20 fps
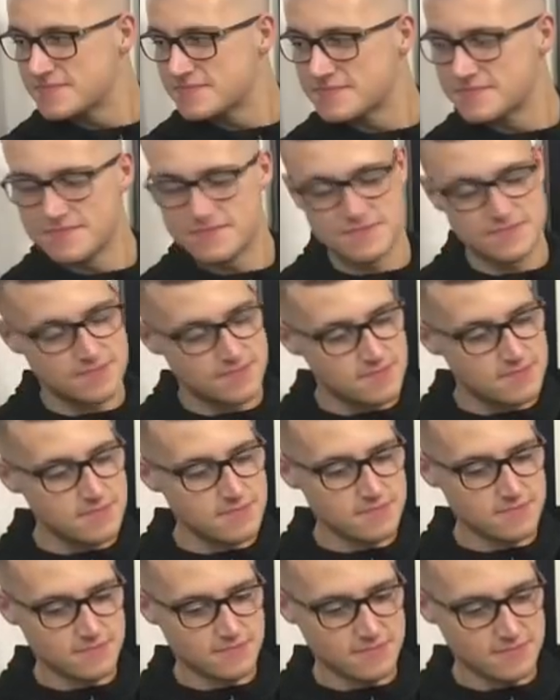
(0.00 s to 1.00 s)

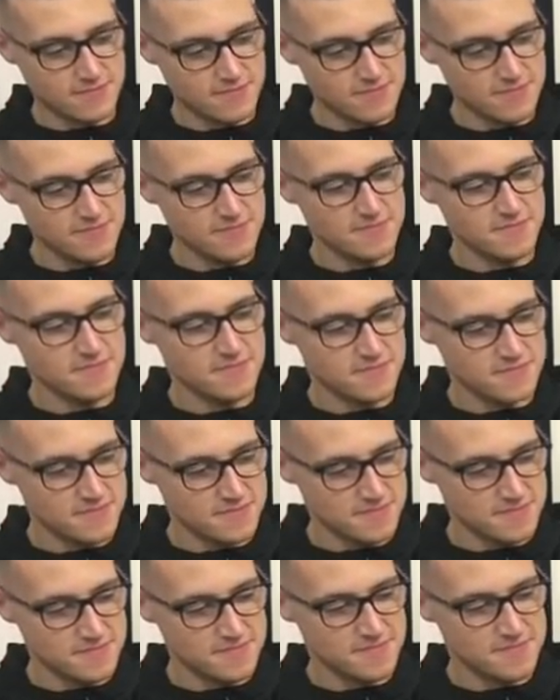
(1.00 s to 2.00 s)

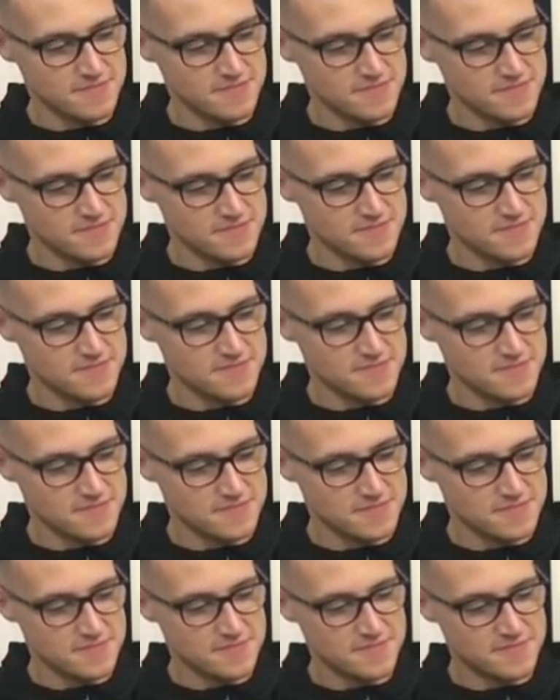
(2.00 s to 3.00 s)

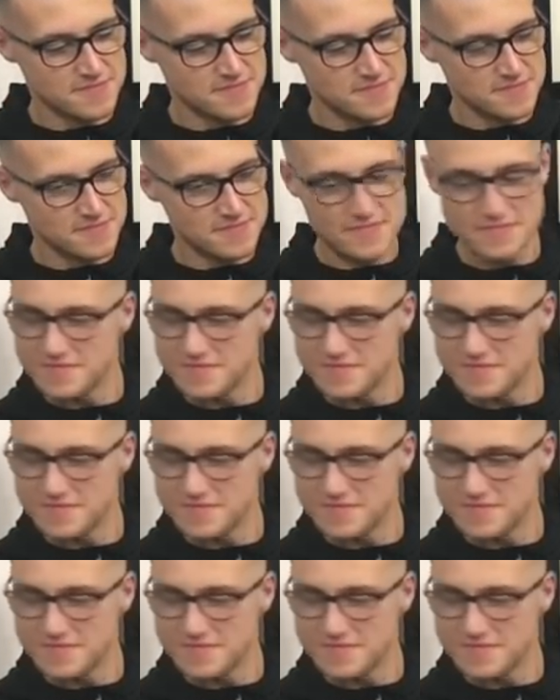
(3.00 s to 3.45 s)
(not speaking)